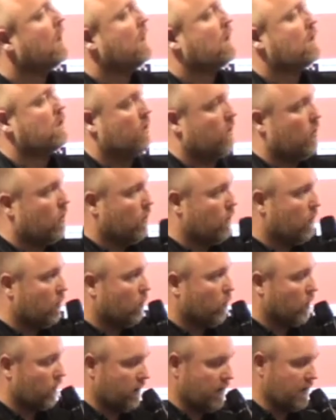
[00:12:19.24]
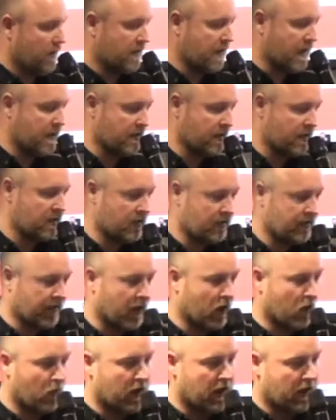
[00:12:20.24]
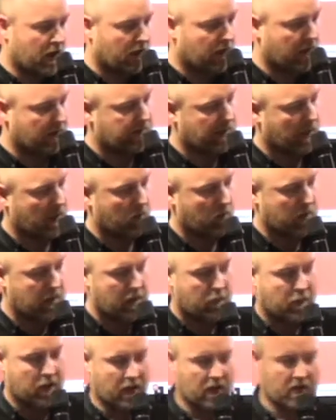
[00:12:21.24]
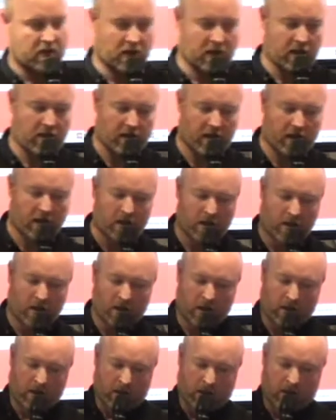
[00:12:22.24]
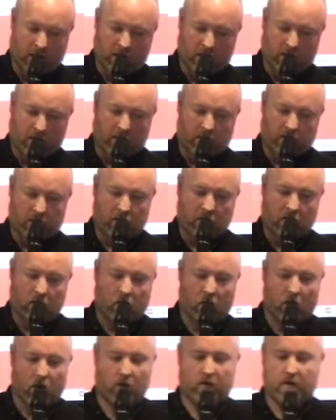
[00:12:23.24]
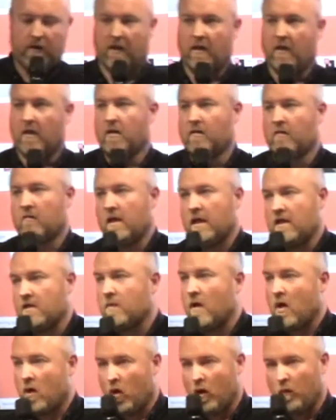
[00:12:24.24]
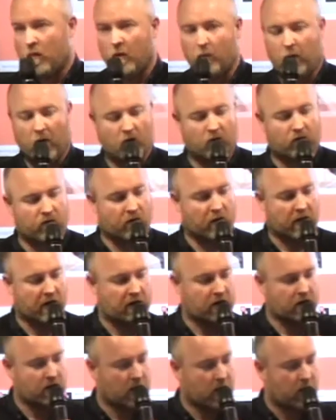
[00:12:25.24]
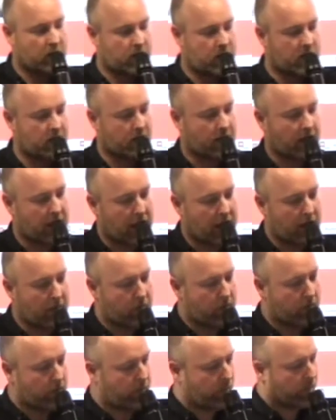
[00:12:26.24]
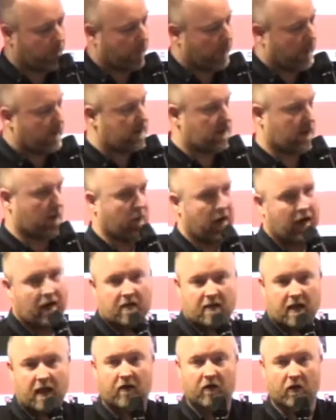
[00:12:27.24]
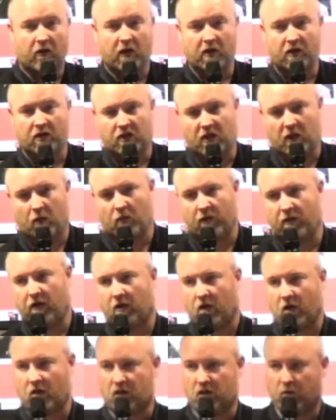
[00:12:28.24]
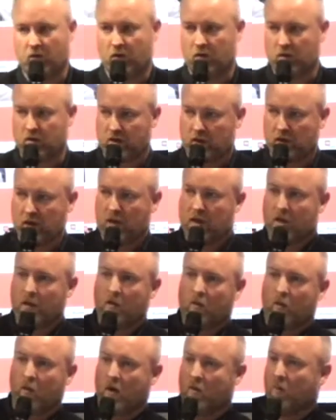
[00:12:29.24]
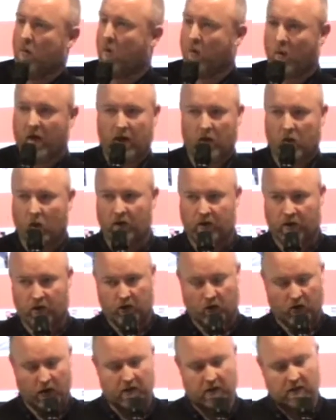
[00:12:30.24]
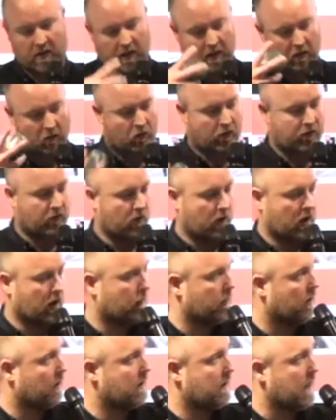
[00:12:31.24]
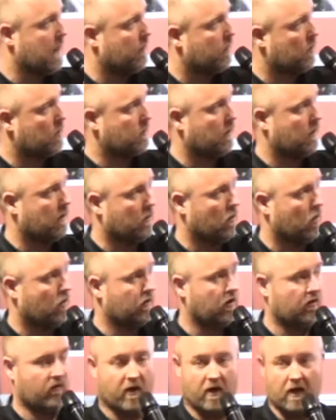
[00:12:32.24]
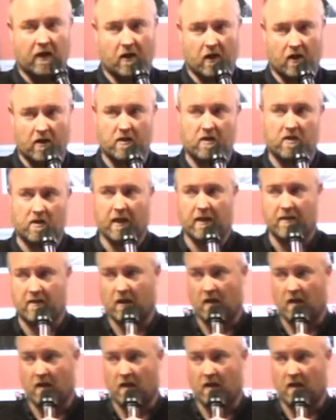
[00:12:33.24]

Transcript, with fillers: So, what do the stats actually tell me? They tell me personally that loyalty is all about building relationships. Um, it cements that relationship with your customers and what way you want to do it. As I said, I'll go through a couple of examples, but loyalty really does is